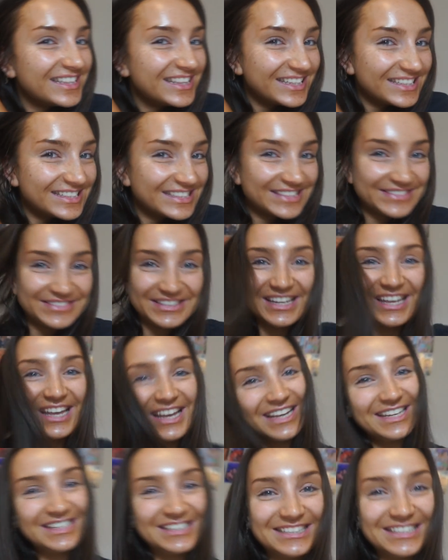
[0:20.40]
this
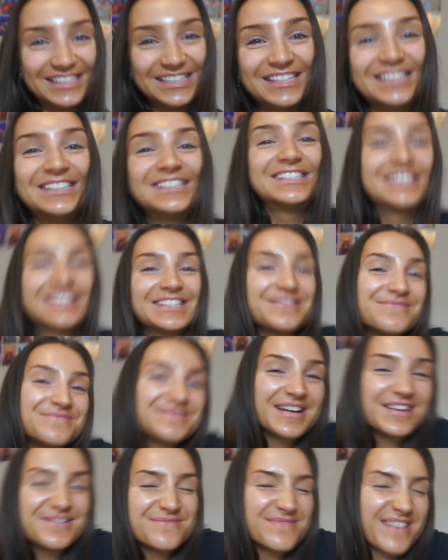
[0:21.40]
weekend it's
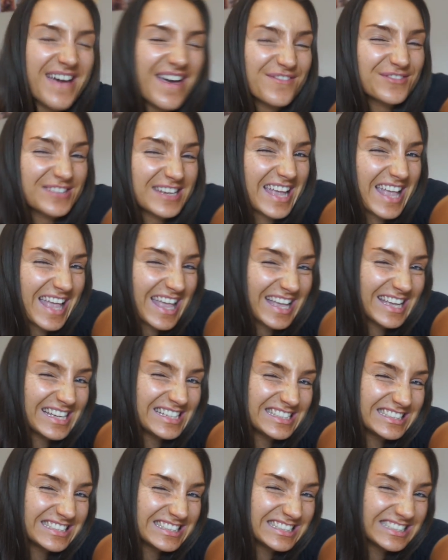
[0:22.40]
my
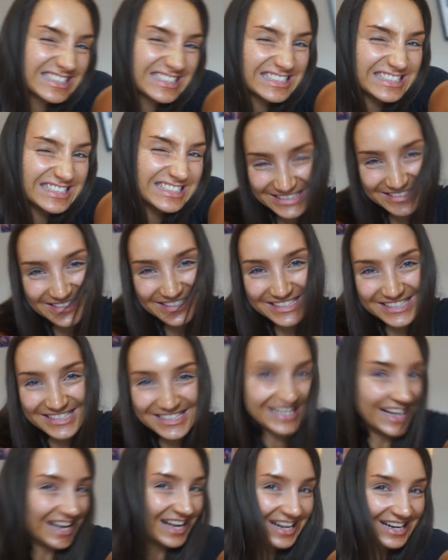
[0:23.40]
birthday.
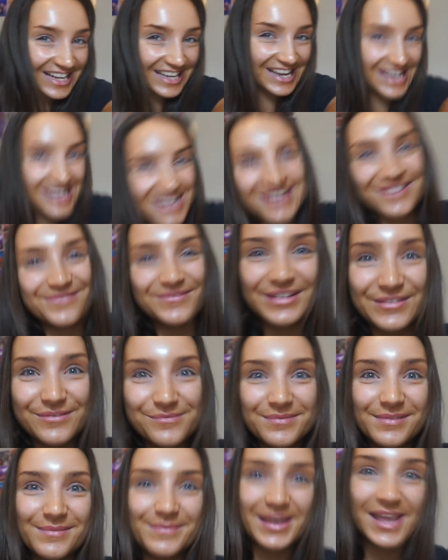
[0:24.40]
Excited. Can't believe
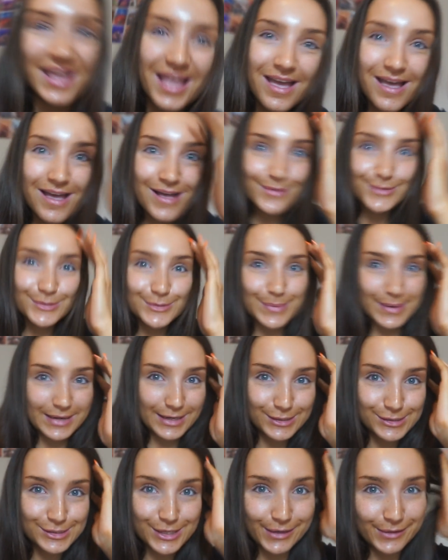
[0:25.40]
I'm gonna be
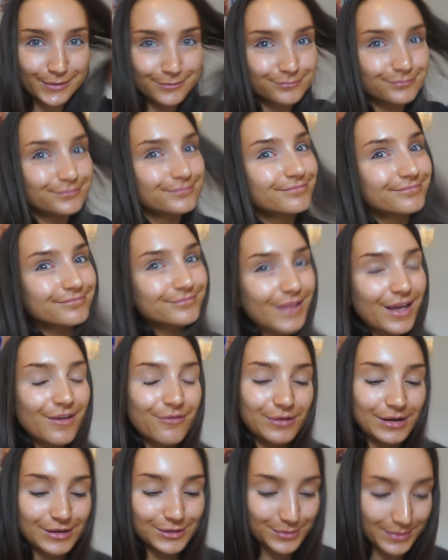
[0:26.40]
22. I
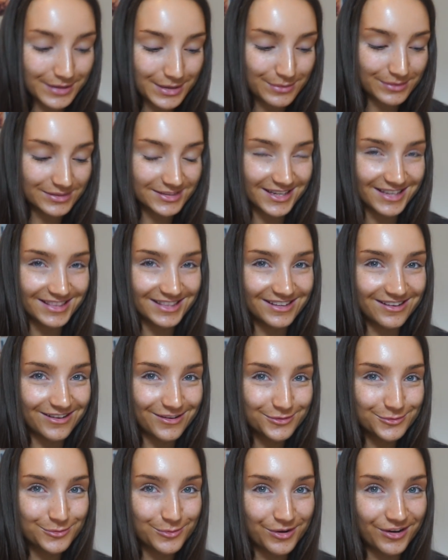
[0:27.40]
feel like 21 is like the
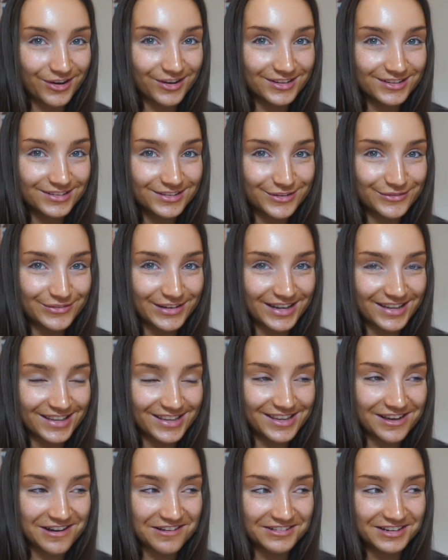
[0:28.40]
last one of like
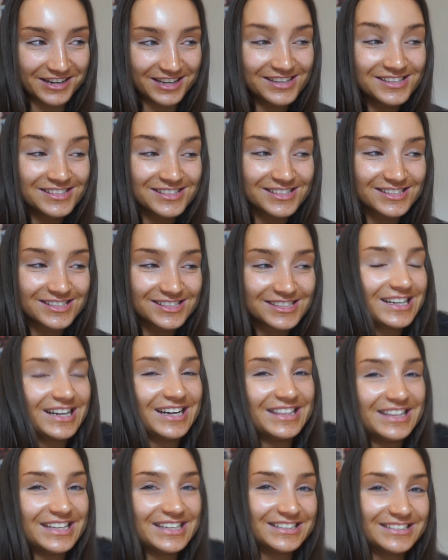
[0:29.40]
youngness,
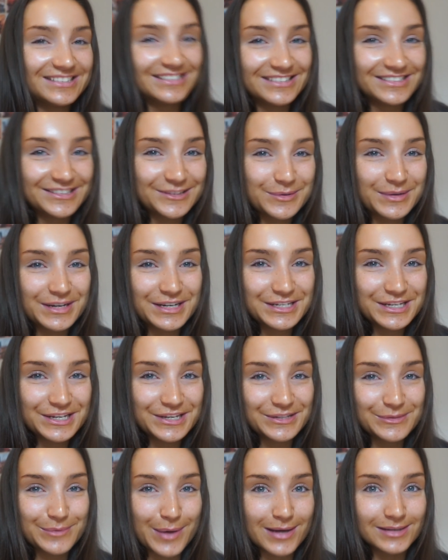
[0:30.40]
and then 22
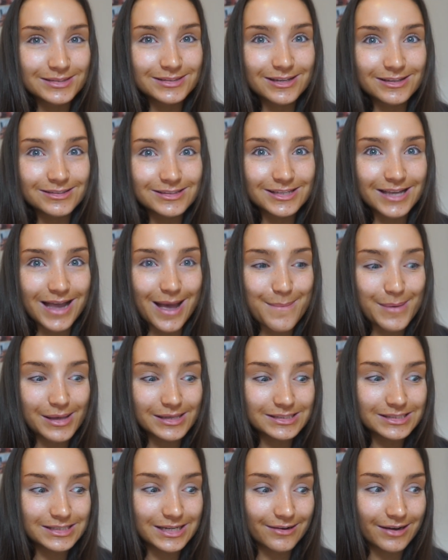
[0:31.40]
is where it starts to get
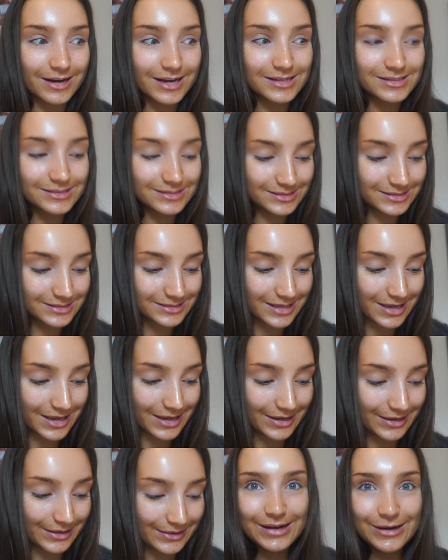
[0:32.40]
that serious. So
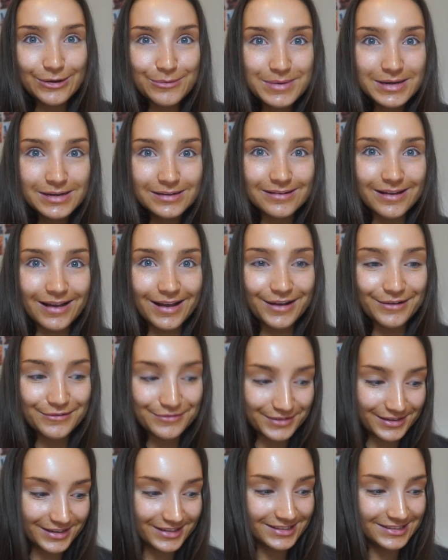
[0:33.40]
I've been
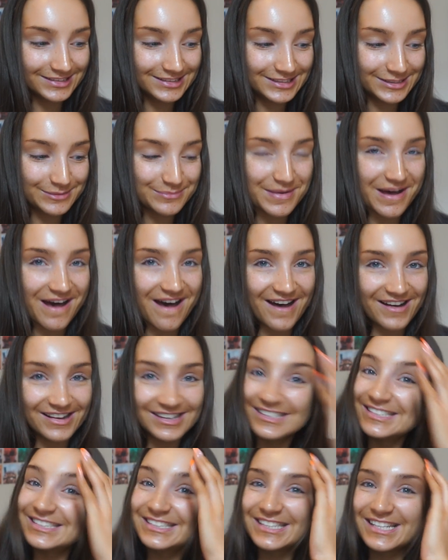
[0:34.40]
nervous,
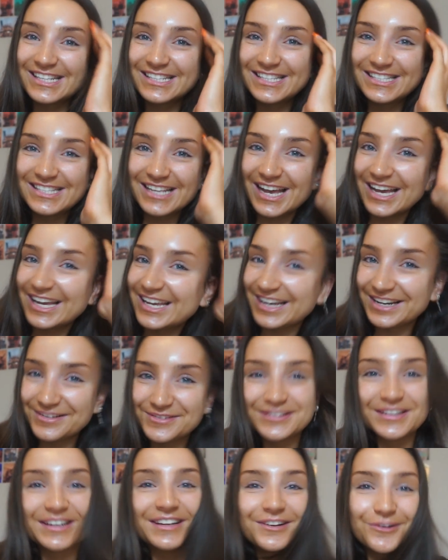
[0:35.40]
but say I'm
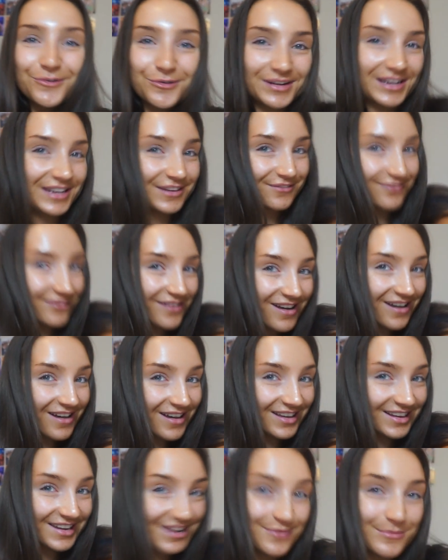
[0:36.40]
doing an Otley
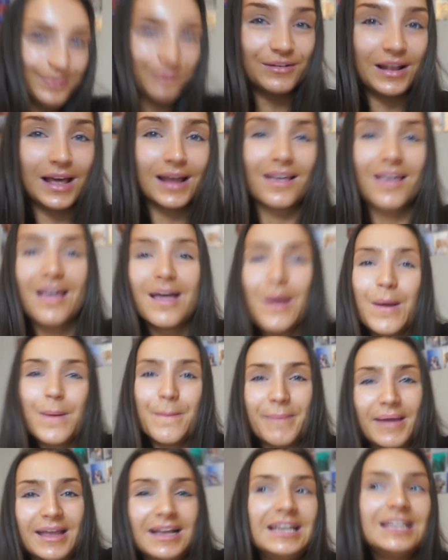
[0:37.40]
run with like
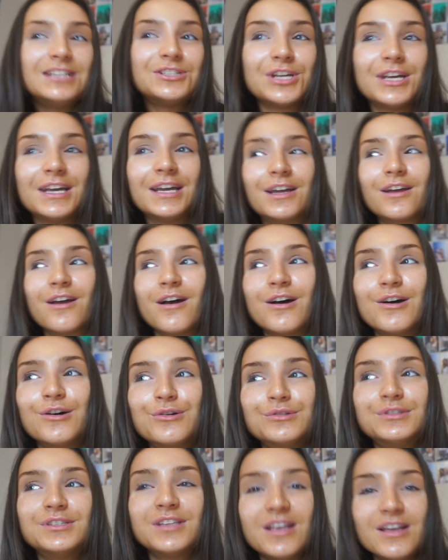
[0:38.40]
mainly cheer
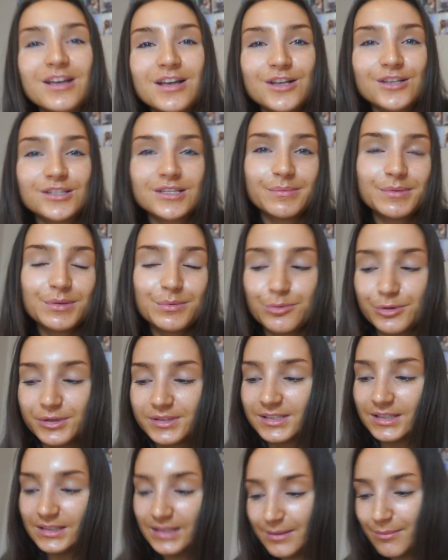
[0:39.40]
girls. Some of the boys
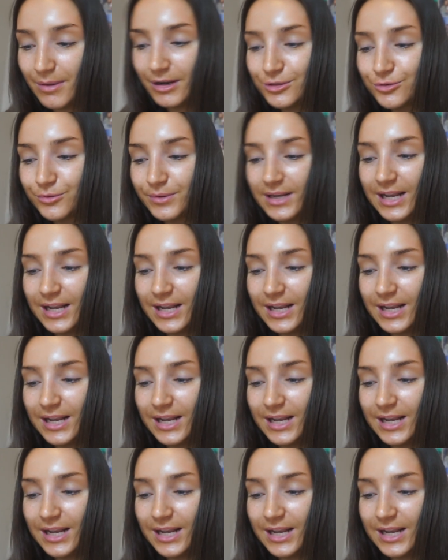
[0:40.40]
said they might join